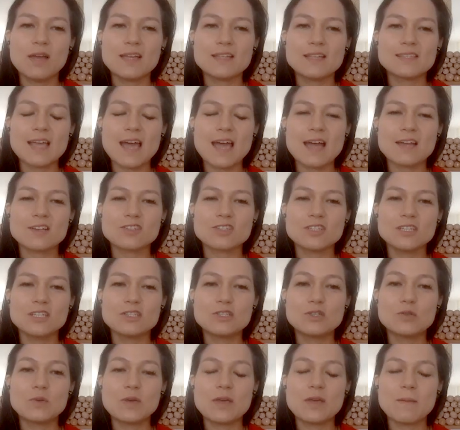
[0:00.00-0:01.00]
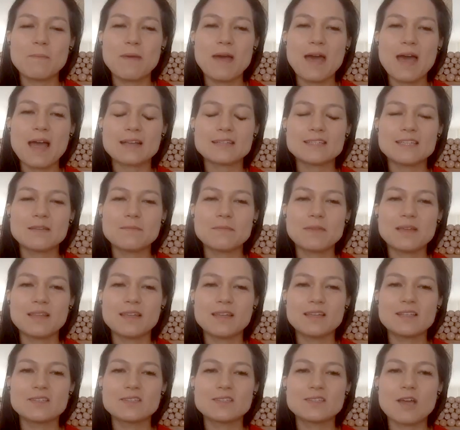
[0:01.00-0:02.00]
is actually to impacting
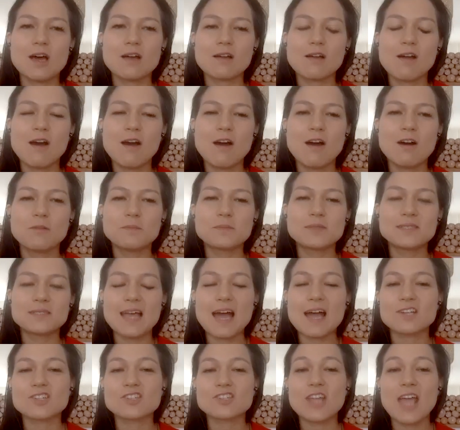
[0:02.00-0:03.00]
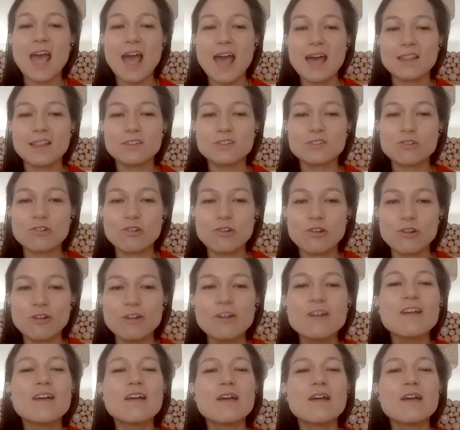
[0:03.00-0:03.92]
millions dot com slash calendar,